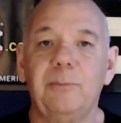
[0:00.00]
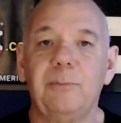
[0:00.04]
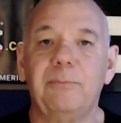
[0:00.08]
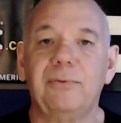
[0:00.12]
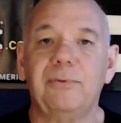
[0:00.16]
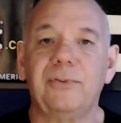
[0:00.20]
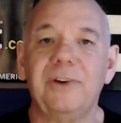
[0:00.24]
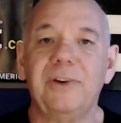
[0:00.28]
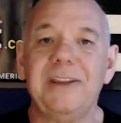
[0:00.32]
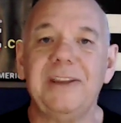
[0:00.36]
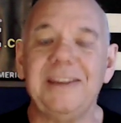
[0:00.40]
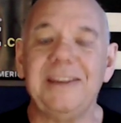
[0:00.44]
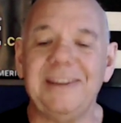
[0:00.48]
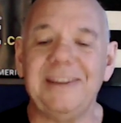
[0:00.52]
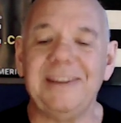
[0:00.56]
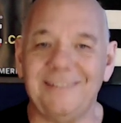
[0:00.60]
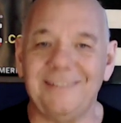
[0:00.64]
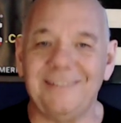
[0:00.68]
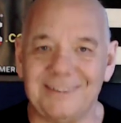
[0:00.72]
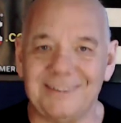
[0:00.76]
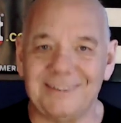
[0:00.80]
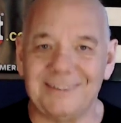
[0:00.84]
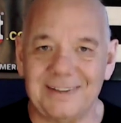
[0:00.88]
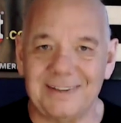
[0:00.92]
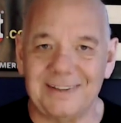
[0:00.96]

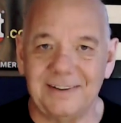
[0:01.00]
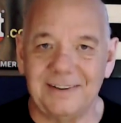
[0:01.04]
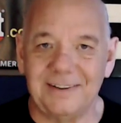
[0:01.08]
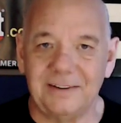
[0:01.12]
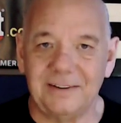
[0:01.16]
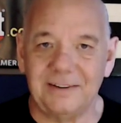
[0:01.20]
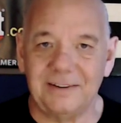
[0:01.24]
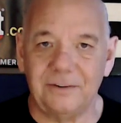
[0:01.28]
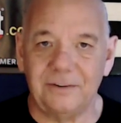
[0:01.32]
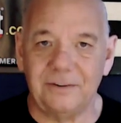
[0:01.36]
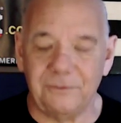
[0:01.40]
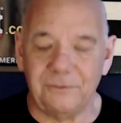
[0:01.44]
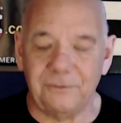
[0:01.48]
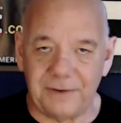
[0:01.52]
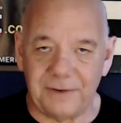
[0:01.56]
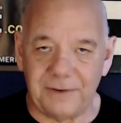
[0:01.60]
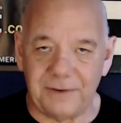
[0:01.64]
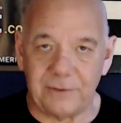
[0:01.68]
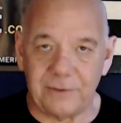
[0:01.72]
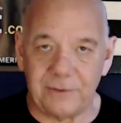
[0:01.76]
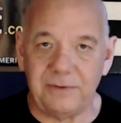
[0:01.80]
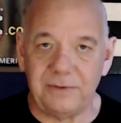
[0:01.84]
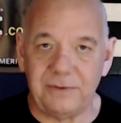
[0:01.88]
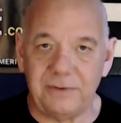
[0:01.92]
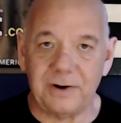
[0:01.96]
breathes,
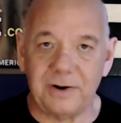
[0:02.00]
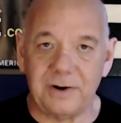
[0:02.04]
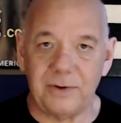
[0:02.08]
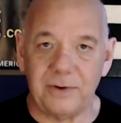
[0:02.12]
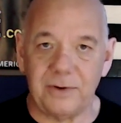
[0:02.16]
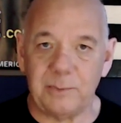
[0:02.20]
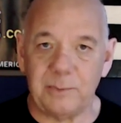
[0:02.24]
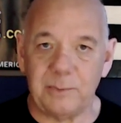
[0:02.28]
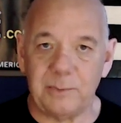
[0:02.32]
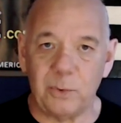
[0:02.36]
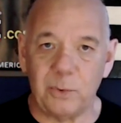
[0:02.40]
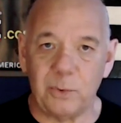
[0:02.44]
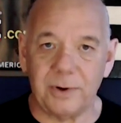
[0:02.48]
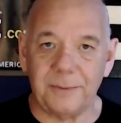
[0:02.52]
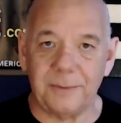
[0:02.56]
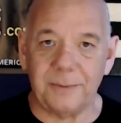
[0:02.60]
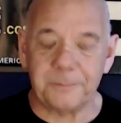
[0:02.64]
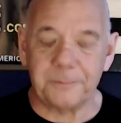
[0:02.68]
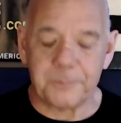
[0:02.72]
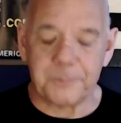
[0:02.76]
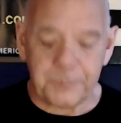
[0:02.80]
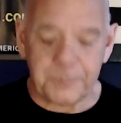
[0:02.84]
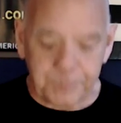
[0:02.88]
very, very important.